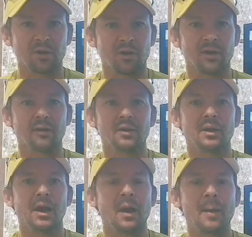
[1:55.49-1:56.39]
All
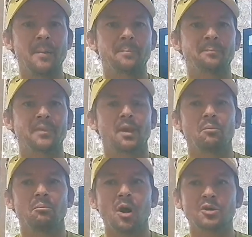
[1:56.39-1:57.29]
right,
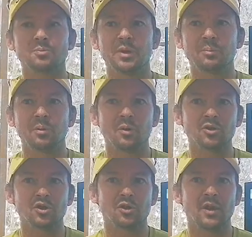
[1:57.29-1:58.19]
most
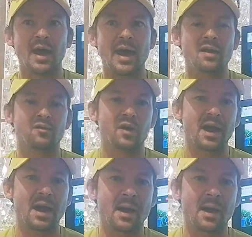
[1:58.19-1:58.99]
people should have